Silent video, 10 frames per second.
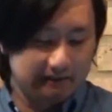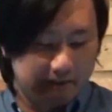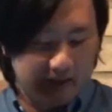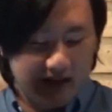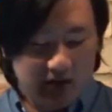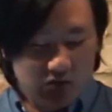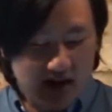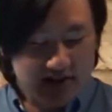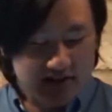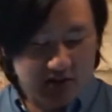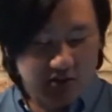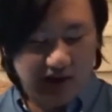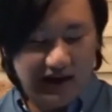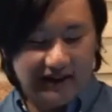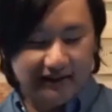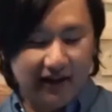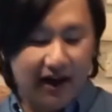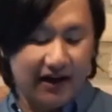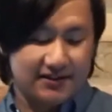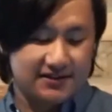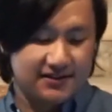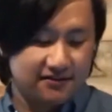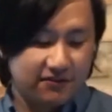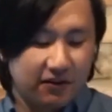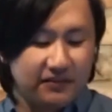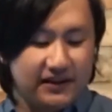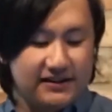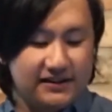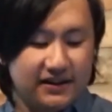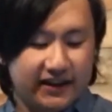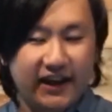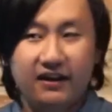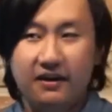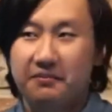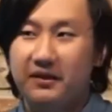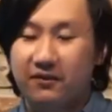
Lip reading: And he rescued Lot from the kingdom,